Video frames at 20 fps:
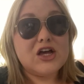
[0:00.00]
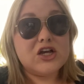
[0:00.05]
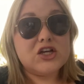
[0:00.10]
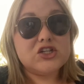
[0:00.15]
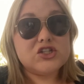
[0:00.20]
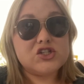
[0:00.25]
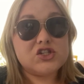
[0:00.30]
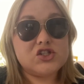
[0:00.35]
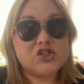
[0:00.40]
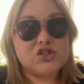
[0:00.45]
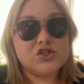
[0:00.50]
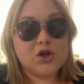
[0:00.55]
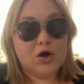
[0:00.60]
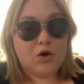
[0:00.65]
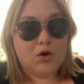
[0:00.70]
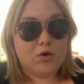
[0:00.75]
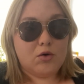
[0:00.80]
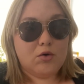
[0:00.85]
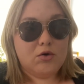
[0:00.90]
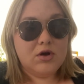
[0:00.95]

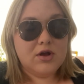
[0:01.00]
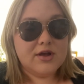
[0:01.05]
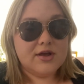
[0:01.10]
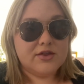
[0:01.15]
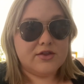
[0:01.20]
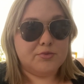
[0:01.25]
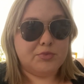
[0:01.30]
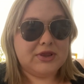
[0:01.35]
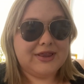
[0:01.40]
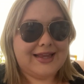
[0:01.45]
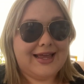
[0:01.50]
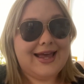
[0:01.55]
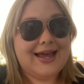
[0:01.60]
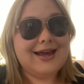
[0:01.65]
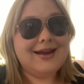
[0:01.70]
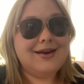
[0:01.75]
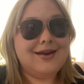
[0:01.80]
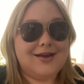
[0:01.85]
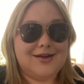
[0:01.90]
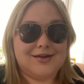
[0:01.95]
So the
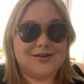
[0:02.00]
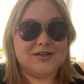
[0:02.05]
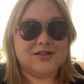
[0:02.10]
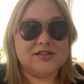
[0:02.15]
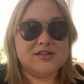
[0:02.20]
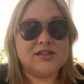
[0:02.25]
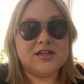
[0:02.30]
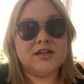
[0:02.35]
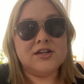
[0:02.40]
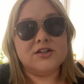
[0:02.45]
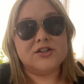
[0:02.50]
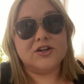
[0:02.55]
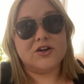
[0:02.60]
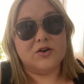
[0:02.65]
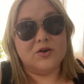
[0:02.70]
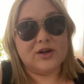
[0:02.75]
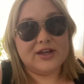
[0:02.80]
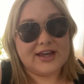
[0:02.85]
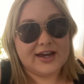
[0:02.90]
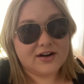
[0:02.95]
plan is to
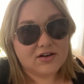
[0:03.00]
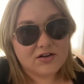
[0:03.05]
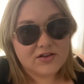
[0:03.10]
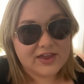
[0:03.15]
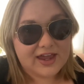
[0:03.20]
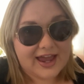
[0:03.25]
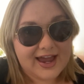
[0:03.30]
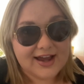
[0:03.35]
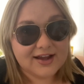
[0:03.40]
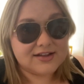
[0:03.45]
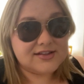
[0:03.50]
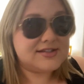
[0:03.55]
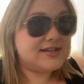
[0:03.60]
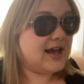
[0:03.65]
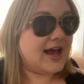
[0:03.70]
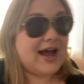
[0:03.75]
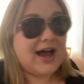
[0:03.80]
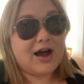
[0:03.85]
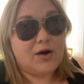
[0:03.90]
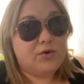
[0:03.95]
go get all the ants
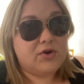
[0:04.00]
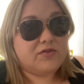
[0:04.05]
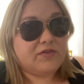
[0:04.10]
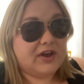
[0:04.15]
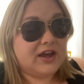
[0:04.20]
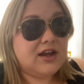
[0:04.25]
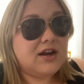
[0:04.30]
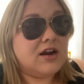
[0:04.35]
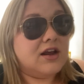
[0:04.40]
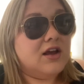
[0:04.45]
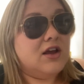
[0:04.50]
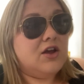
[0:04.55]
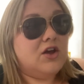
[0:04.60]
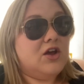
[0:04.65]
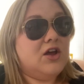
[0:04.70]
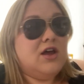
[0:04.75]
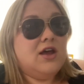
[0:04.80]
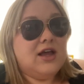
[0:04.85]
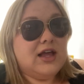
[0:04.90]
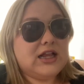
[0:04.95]
out of it,
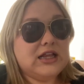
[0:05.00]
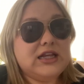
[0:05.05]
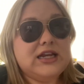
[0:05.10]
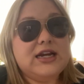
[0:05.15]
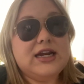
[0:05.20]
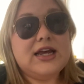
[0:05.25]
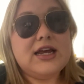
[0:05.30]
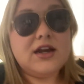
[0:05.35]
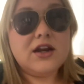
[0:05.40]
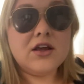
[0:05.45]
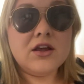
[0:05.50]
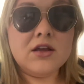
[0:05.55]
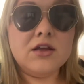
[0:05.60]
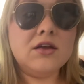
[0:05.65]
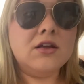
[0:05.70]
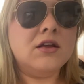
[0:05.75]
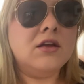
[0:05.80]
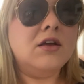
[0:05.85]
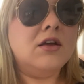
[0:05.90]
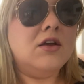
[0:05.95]
clean it,
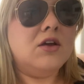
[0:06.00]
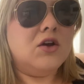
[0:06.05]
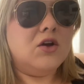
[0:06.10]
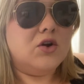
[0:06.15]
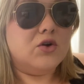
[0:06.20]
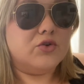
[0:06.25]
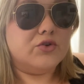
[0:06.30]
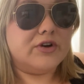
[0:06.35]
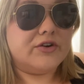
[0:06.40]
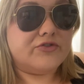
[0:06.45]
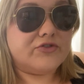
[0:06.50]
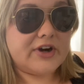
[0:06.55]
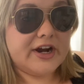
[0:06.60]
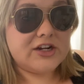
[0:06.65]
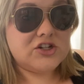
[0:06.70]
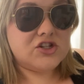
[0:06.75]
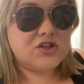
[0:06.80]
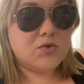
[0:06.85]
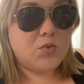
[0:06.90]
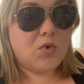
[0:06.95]

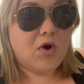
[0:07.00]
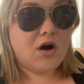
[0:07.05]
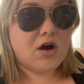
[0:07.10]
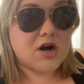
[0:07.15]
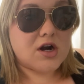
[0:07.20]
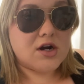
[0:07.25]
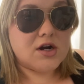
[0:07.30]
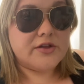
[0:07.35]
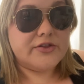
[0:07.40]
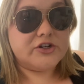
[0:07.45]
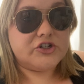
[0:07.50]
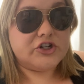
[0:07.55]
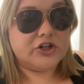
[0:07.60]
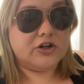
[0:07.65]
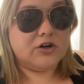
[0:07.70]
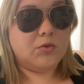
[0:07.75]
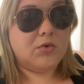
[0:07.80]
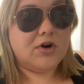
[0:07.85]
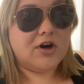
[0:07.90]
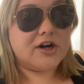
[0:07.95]
refresh the water, the
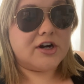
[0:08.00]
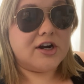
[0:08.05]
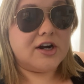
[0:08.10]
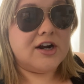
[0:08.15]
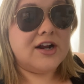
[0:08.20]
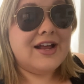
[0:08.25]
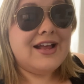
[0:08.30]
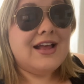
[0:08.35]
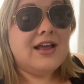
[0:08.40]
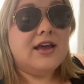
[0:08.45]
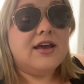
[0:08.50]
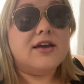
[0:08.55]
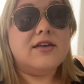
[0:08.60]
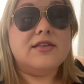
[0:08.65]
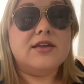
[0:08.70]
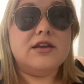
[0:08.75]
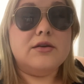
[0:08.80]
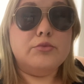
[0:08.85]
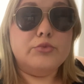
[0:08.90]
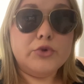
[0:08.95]
sugar water, and
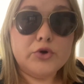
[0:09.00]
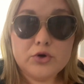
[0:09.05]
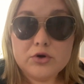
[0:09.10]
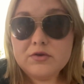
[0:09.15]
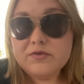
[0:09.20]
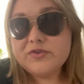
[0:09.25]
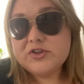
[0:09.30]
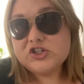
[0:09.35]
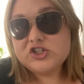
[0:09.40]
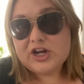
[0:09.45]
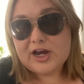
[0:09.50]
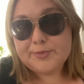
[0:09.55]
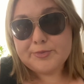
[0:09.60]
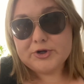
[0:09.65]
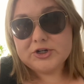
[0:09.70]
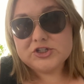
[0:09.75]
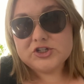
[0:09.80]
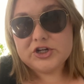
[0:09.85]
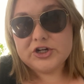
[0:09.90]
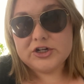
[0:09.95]
then move the
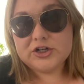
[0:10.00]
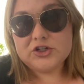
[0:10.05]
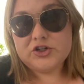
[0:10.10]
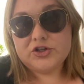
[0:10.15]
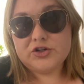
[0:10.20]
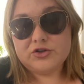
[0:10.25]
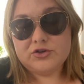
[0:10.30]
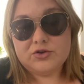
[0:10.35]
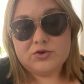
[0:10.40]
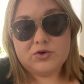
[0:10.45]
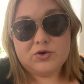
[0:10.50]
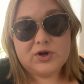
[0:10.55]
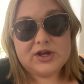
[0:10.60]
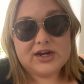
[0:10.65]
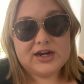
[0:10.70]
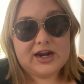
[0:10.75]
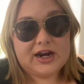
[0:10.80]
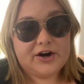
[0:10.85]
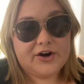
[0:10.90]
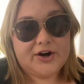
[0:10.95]
shepherd's hook to
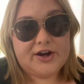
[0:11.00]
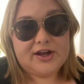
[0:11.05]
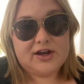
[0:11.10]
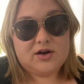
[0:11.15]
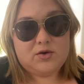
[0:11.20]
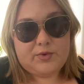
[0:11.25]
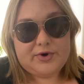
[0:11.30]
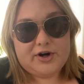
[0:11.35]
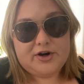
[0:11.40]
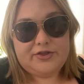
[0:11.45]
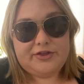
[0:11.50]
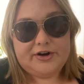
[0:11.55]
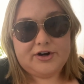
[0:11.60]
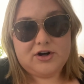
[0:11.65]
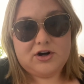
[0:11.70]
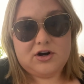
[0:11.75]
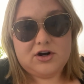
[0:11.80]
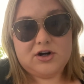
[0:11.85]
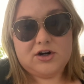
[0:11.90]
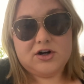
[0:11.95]
an area where there
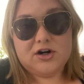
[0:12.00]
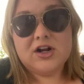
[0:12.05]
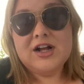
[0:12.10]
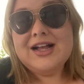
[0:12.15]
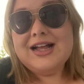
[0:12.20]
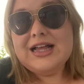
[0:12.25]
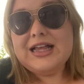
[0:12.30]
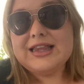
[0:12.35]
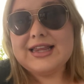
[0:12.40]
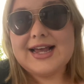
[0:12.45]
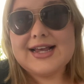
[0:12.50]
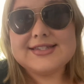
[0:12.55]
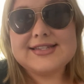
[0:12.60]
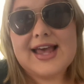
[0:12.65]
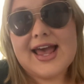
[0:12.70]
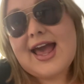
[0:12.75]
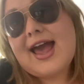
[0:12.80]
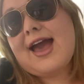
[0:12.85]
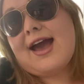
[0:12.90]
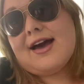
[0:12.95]
are less
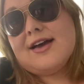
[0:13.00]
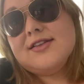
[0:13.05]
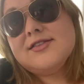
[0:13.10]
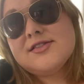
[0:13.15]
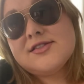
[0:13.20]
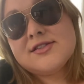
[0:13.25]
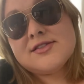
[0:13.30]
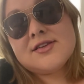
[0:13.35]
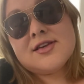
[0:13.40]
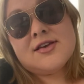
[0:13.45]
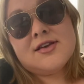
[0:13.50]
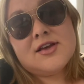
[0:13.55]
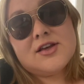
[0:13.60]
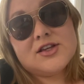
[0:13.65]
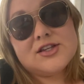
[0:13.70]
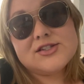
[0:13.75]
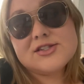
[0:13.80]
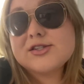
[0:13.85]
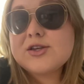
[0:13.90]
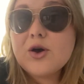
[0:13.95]
ants.
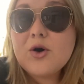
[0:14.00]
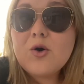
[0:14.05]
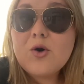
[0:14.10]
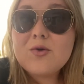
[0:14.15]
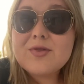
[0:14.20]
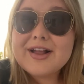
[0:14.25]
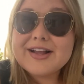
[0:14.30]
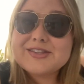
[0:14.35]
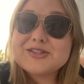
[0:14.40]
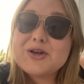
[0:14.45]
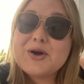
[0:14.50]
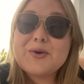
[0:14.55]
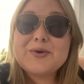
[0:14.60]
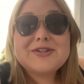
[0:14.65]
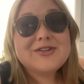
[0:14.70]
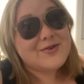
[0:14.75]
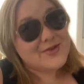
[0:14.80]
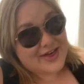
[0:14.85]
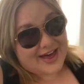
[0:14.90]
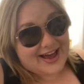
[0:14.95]
So let's go
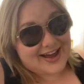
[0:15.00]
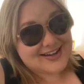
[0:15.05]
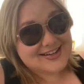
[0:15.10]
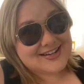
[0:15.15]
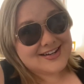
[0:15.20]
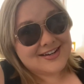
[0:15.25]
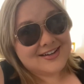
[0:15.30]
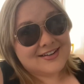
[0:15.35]
do that.